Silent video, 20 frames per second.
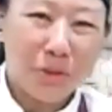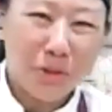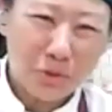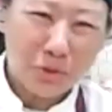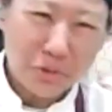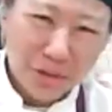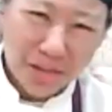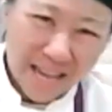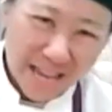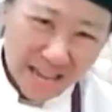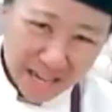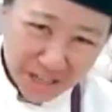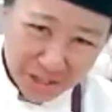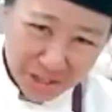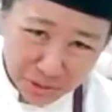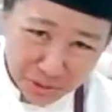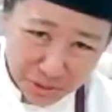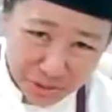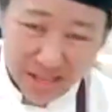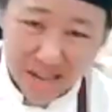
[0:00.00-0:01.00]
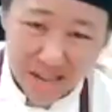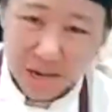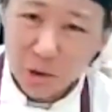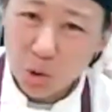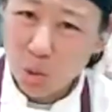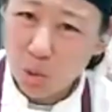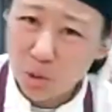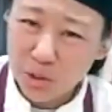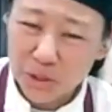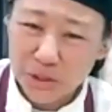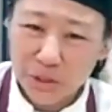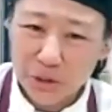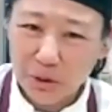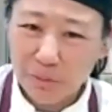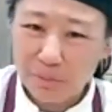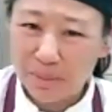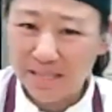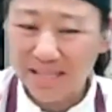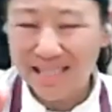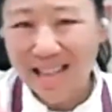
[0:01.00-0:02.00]
You can use light corn
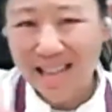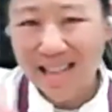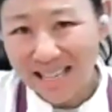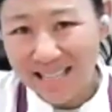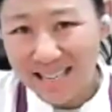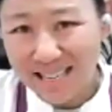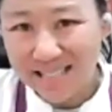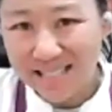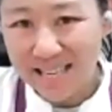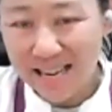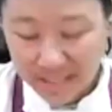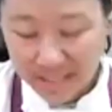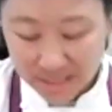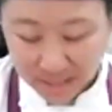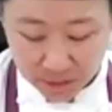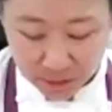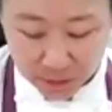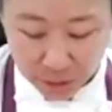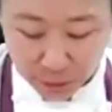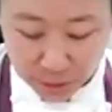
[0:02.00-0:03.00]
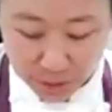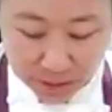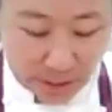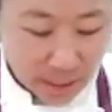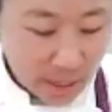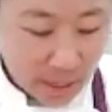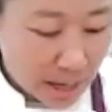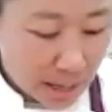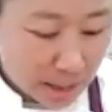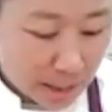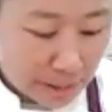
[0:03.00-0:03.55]
syrup. It's not going to taste as good,